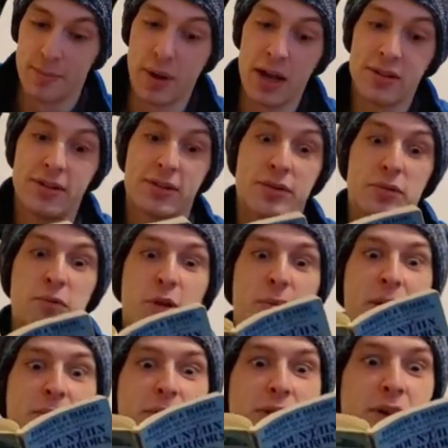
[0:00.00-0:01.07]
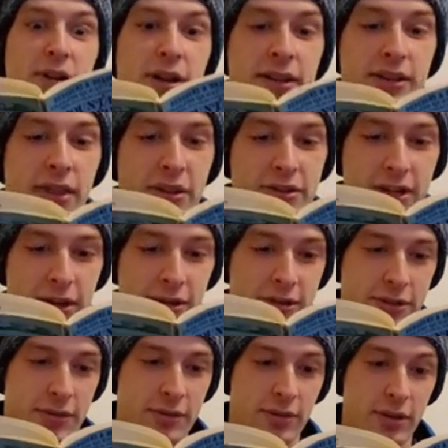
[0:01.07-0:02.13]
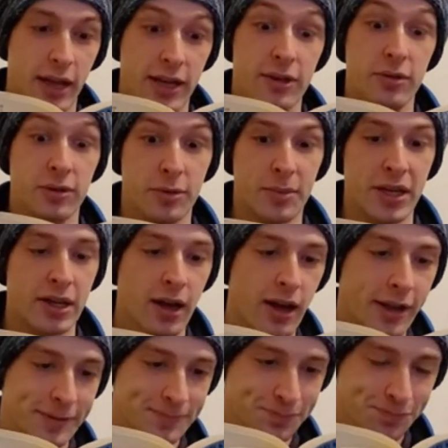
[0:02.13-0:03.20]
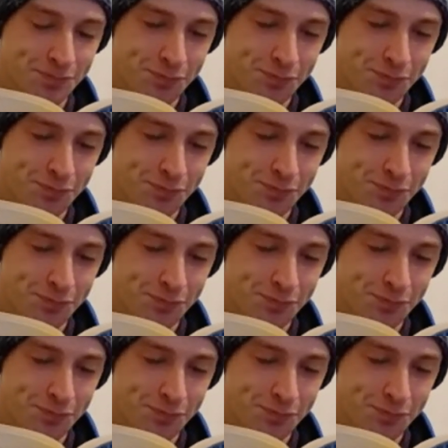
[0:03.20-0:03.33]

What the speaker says: monsters will be returning to their dinners, and you could be caught.